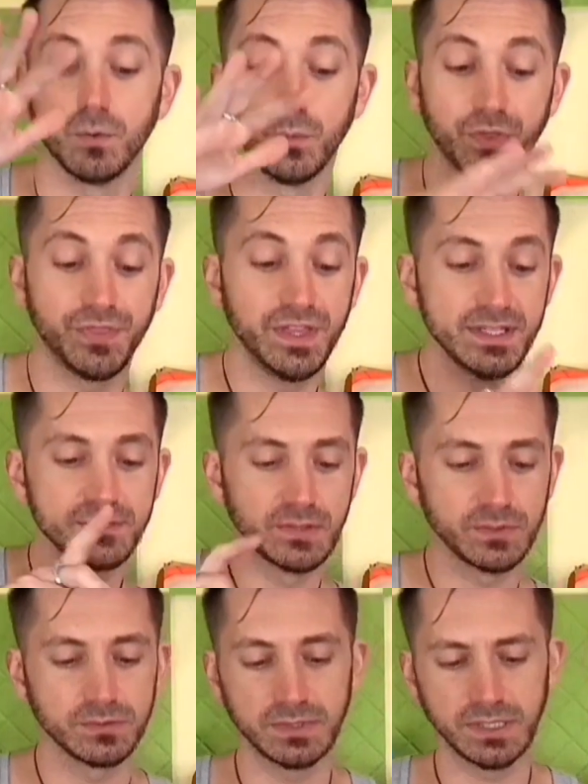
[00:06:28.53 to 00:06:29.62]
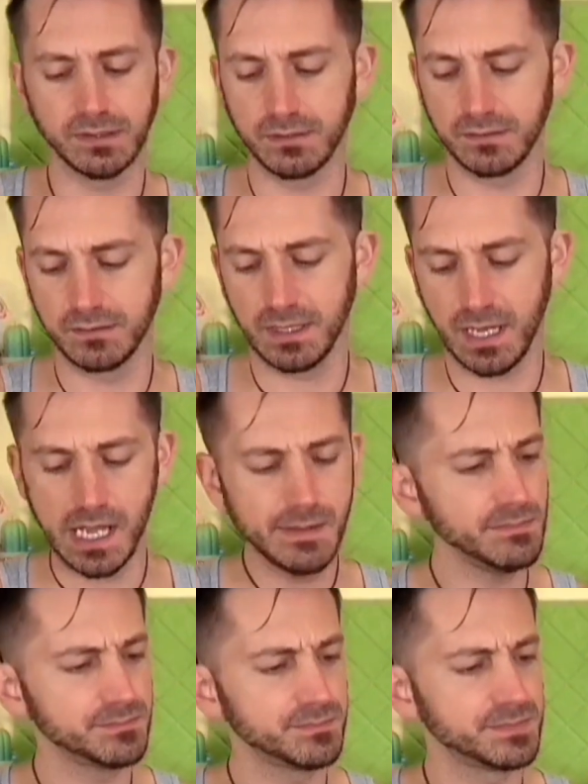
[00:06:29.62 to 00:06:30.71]
With these little,
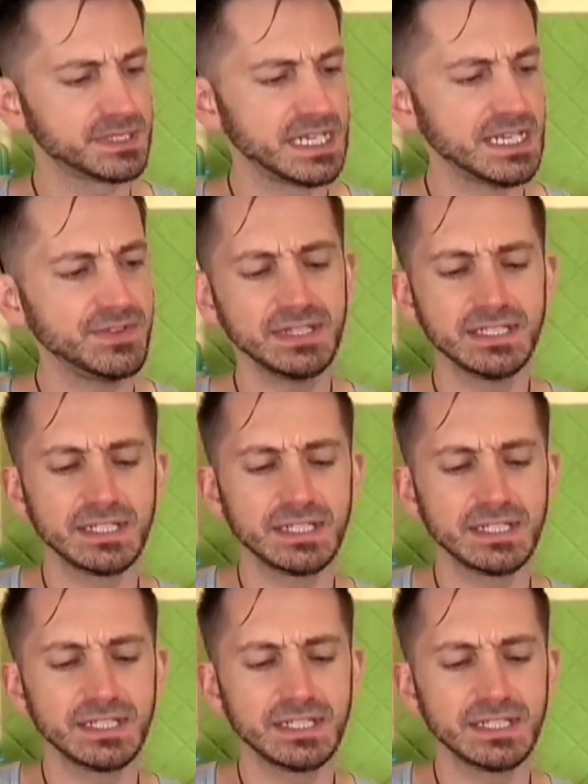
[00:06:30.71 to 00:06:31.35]
I'm saving these,